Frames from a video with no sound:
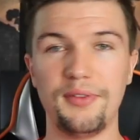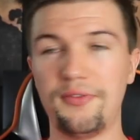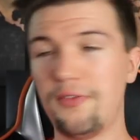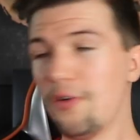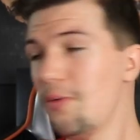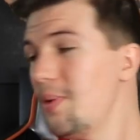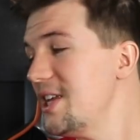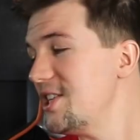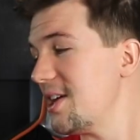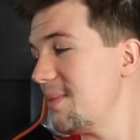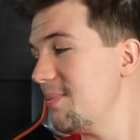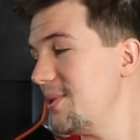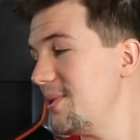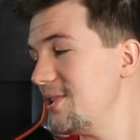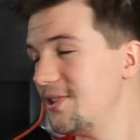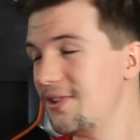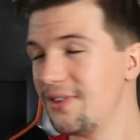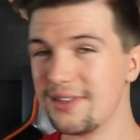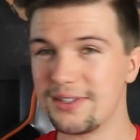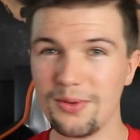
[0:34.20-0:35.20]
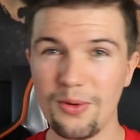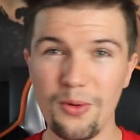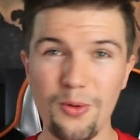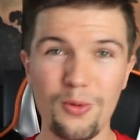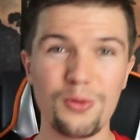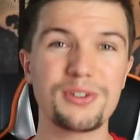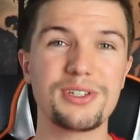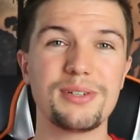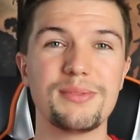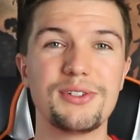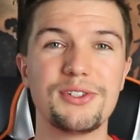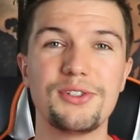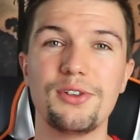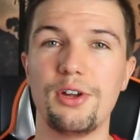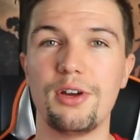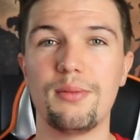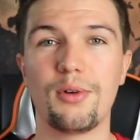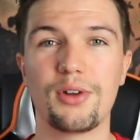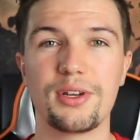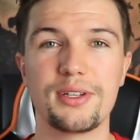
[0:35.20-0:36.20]
before we jump into this awesome
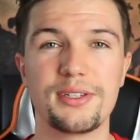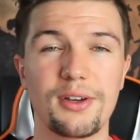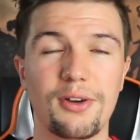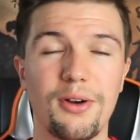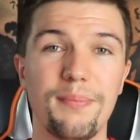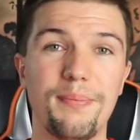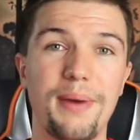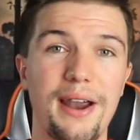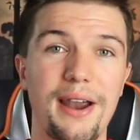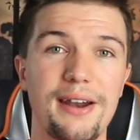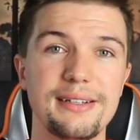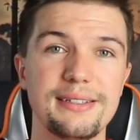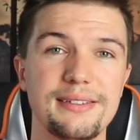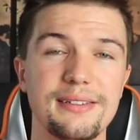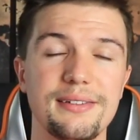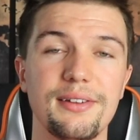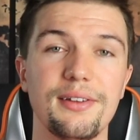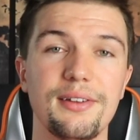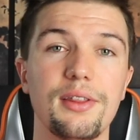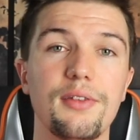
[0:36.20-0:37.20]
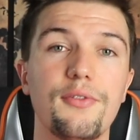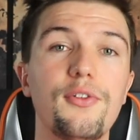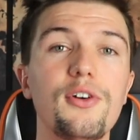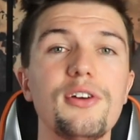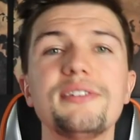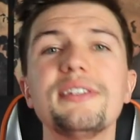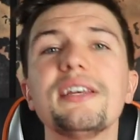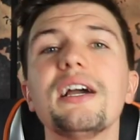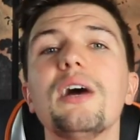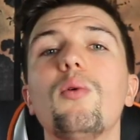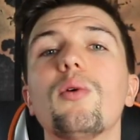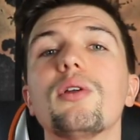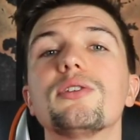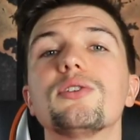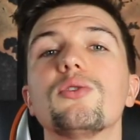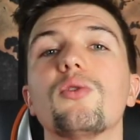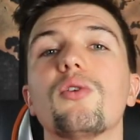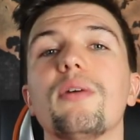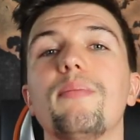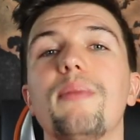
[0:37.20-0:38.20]
studio monitor comparison, the first thing I want to
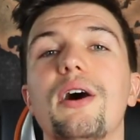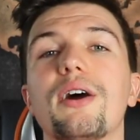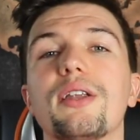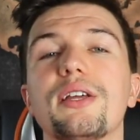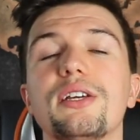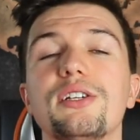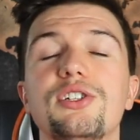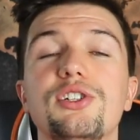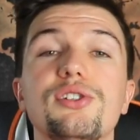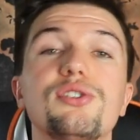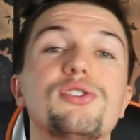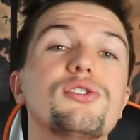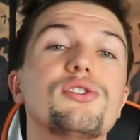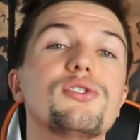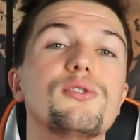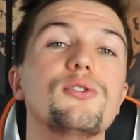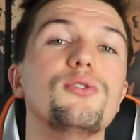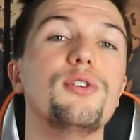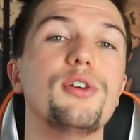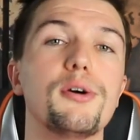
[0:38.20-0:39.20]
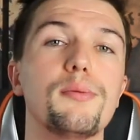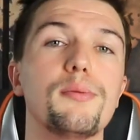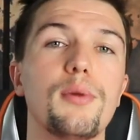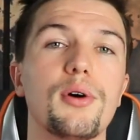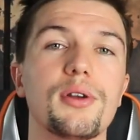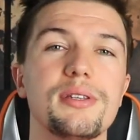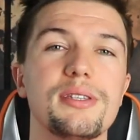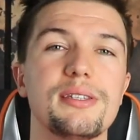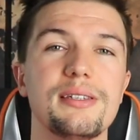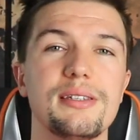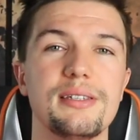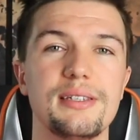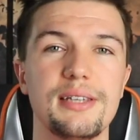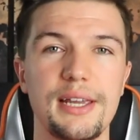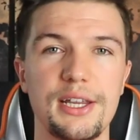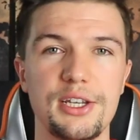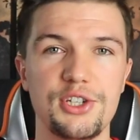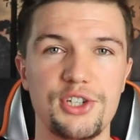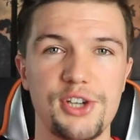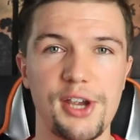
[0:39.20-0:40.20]
talk about is just studio monitors
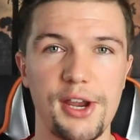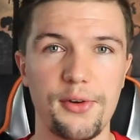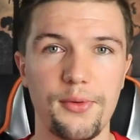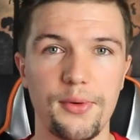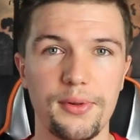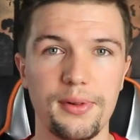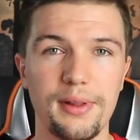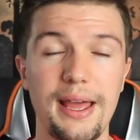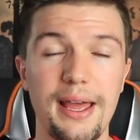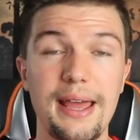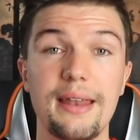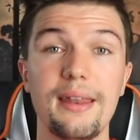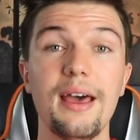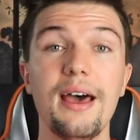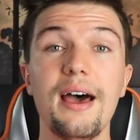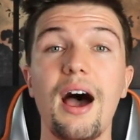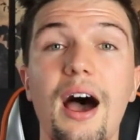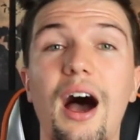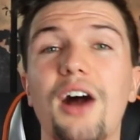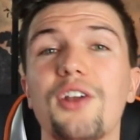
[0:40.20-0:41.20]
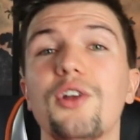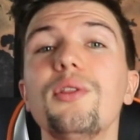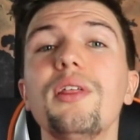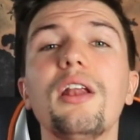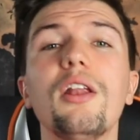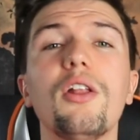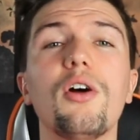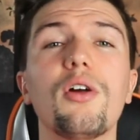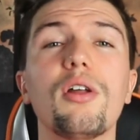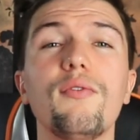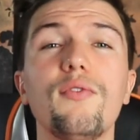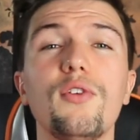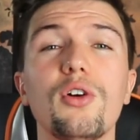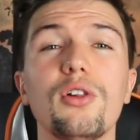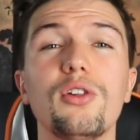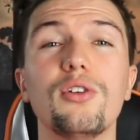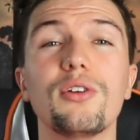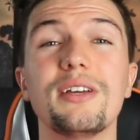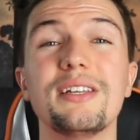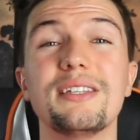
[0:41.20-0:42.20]
in general. And I know that a lot of you are
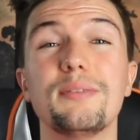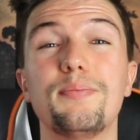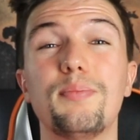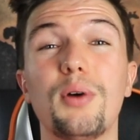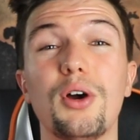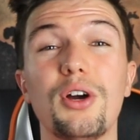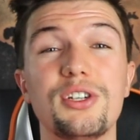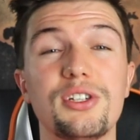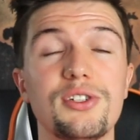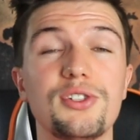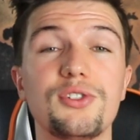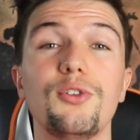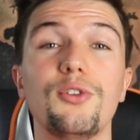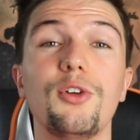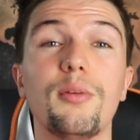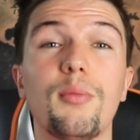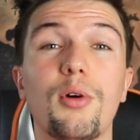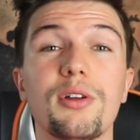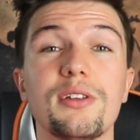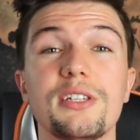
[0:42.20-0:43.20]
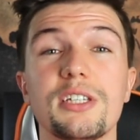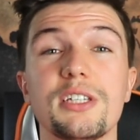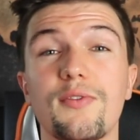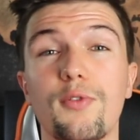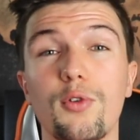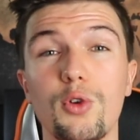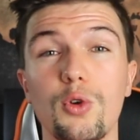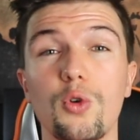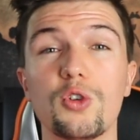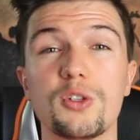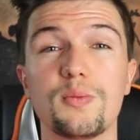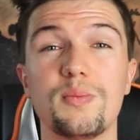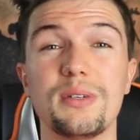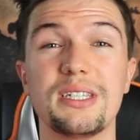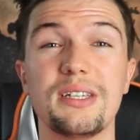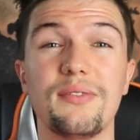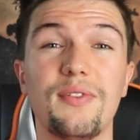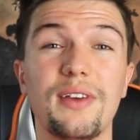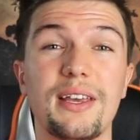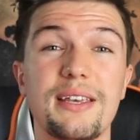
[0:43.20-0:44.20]
looking to purchase studio monitors for your
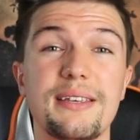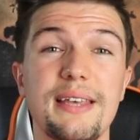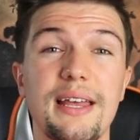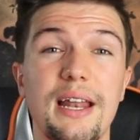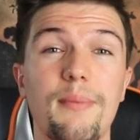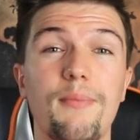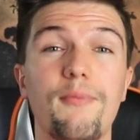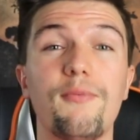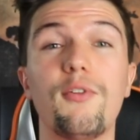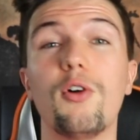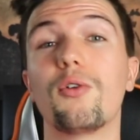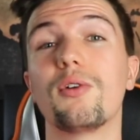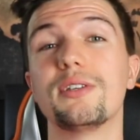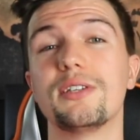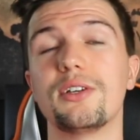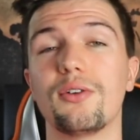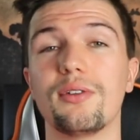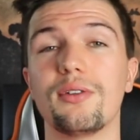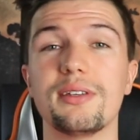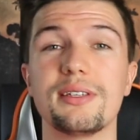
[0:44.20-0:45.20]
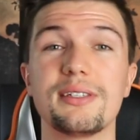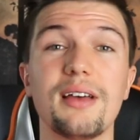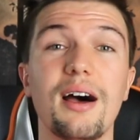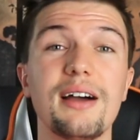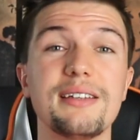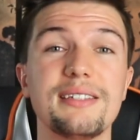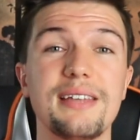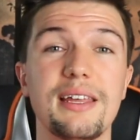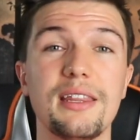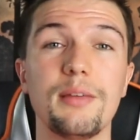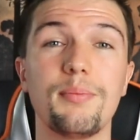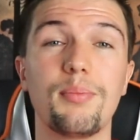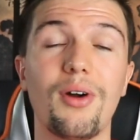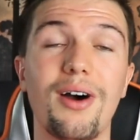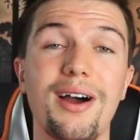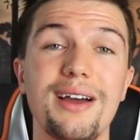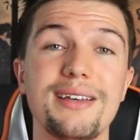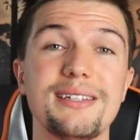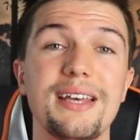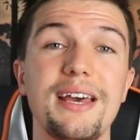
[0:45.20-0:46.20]
specific setup, focusing on the size and the
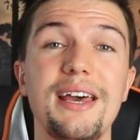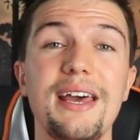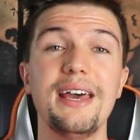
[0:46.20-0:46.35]
price,